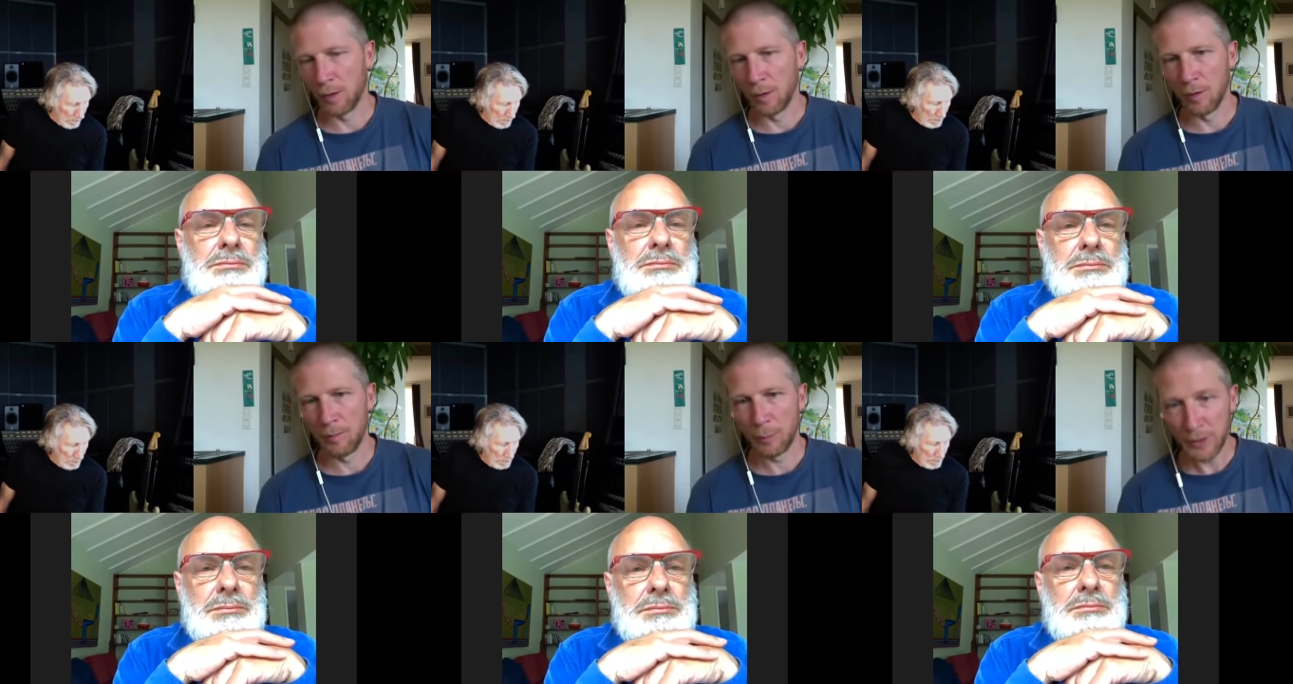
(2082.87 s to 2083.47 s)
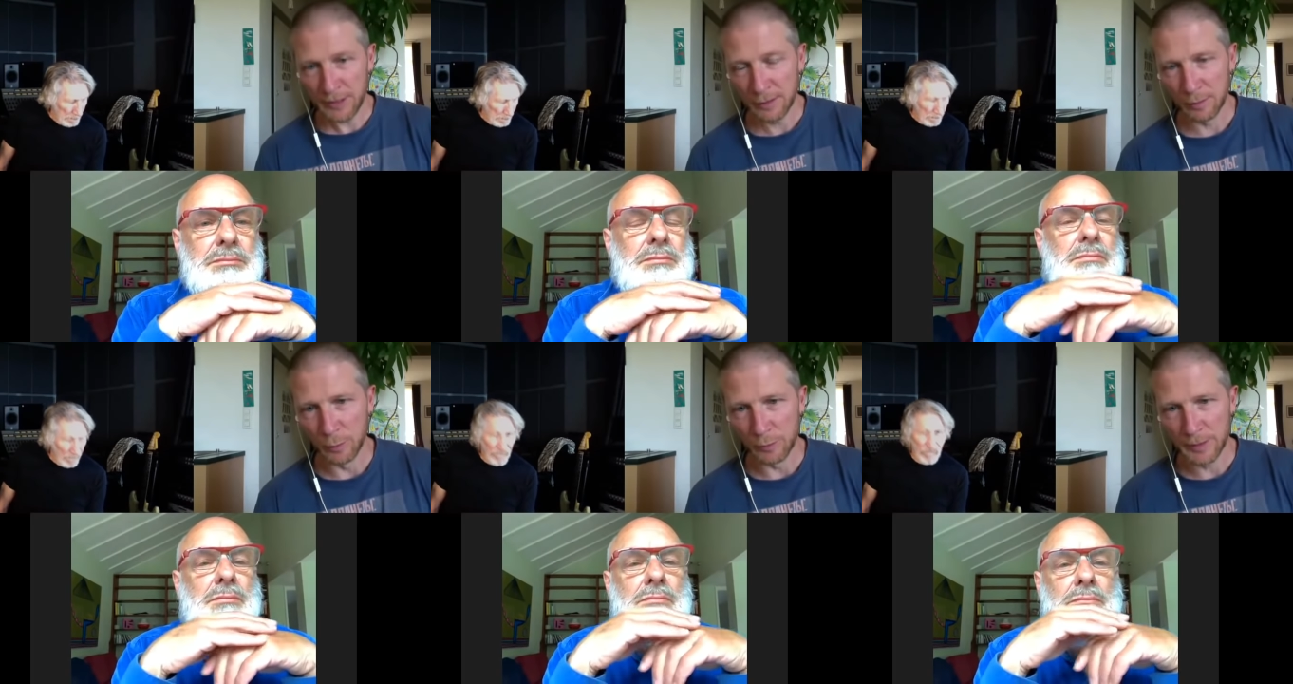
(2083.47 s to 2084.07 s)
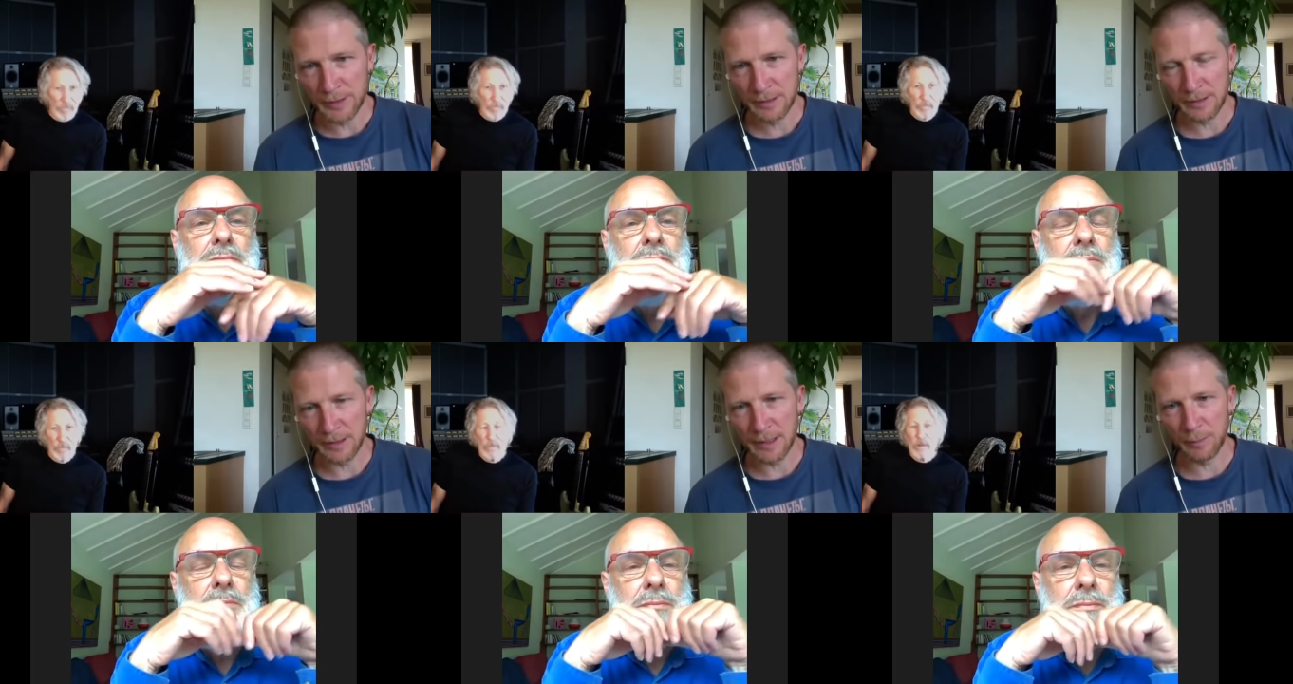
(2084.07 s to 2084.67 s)
Speaker 1: a political movement,
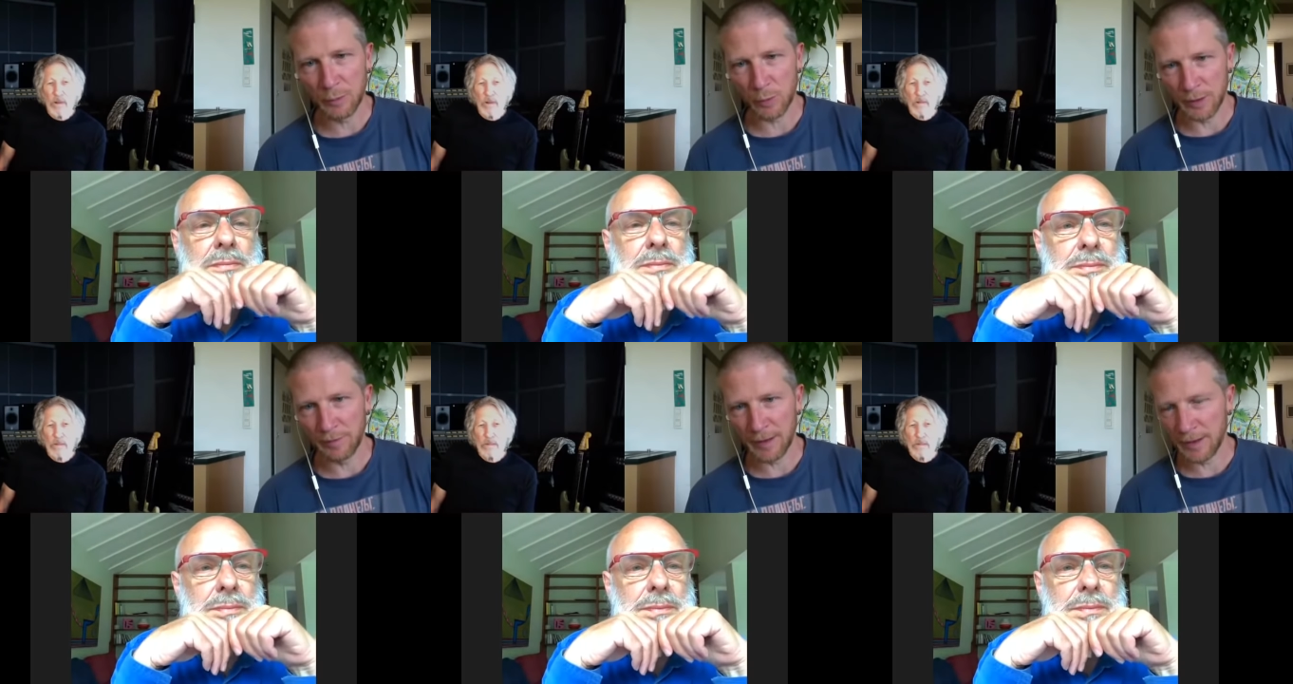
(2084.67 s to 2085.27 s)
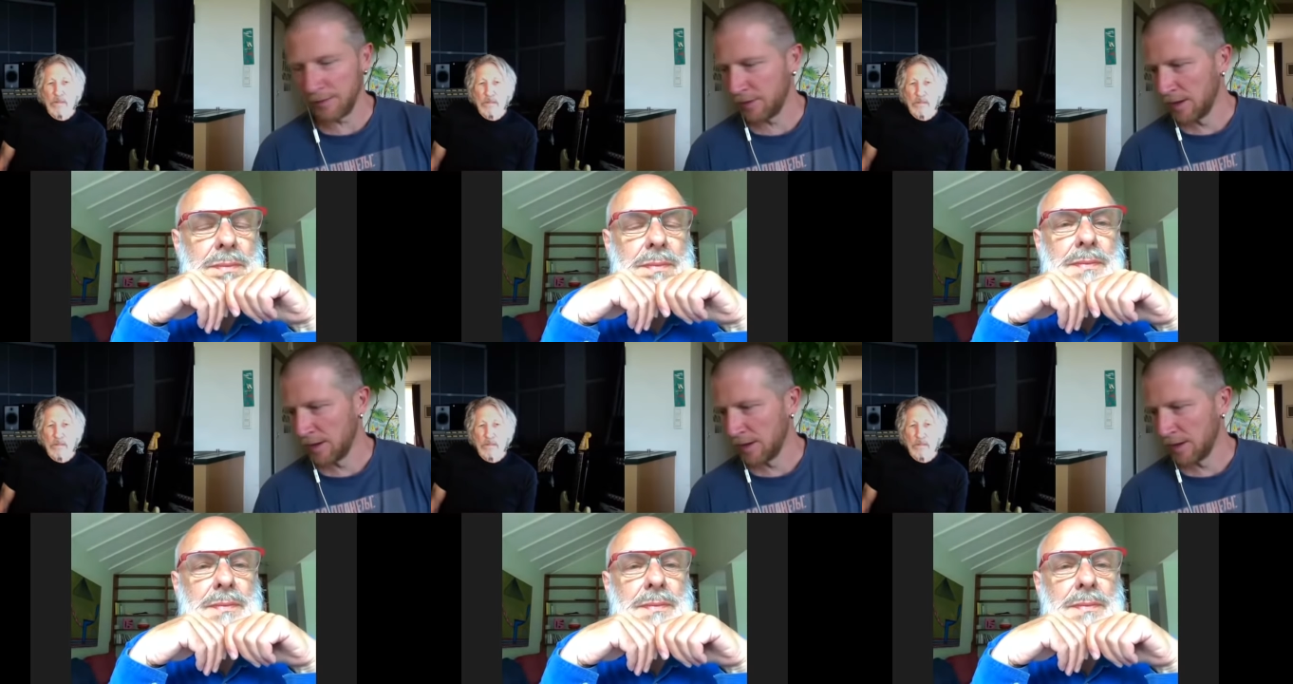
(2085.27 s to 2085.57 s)
DiEM25,